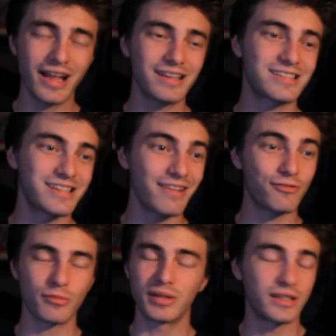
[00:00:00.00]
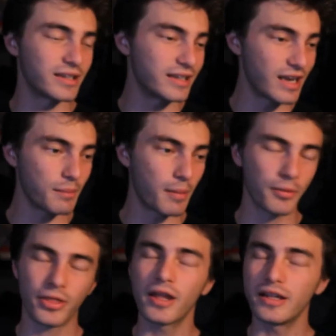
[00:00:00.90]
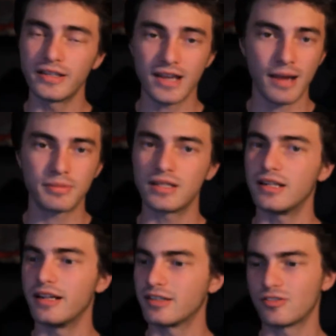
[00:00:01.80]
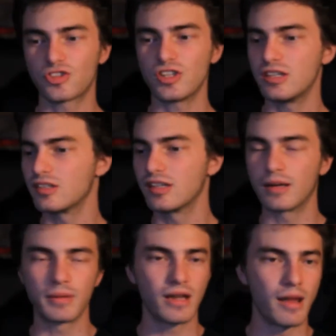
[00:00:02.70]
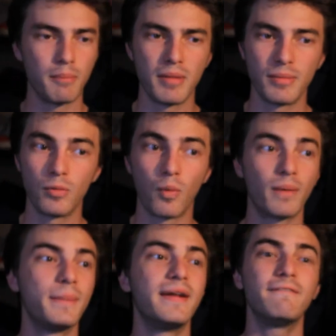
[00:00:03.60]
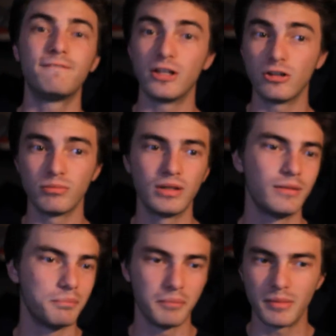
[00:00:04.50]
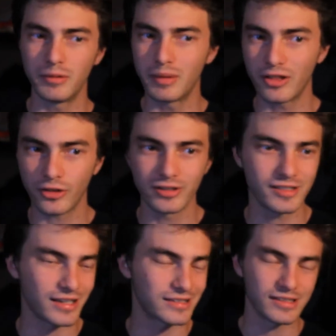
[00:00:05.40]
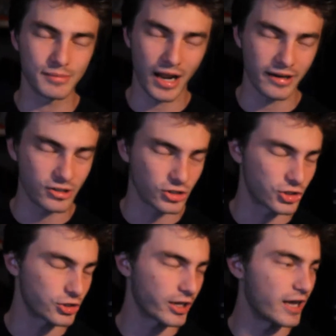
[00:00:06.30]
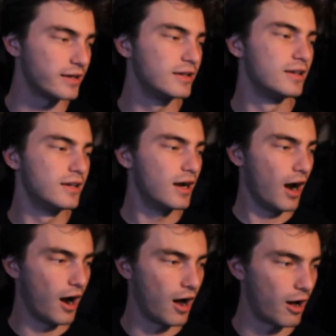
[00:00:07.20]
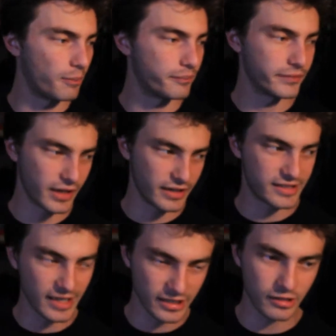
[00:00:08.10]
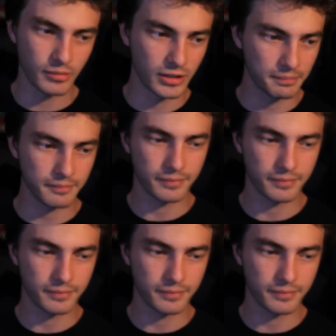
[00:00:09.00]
has sent for me. He came up with it. He typed it. It's easily going to be a maybe 1 minute film, maybe a minute 30 seconds. Not initially sure yet. And he sent it to me.